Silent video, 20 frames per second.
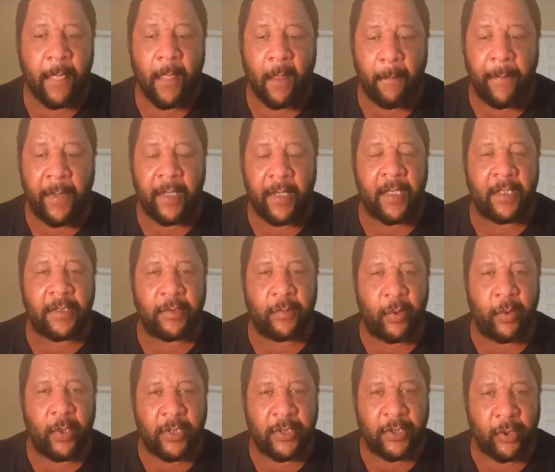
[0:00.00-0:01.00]
Because
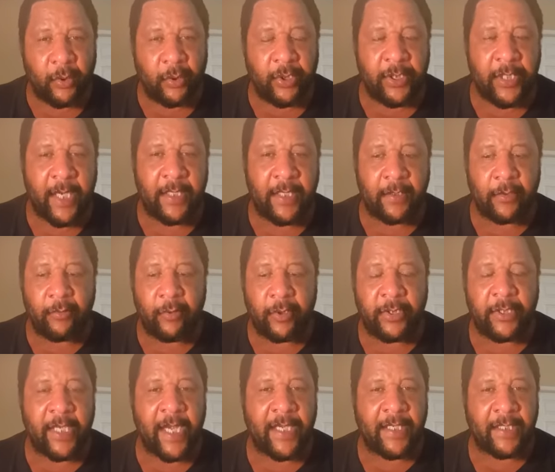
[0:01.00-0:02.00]
we associated
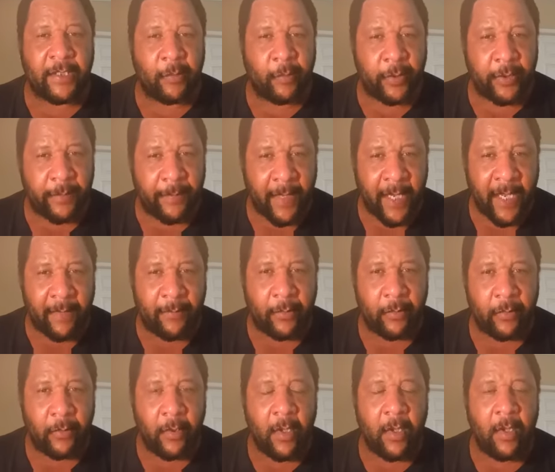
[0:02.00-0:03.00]
Christianity with the
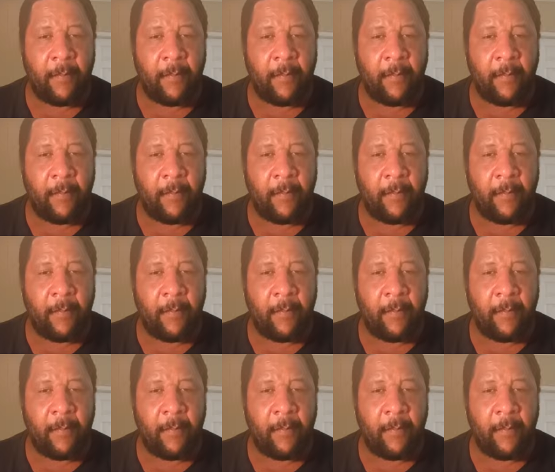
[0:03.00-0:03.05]
Bible.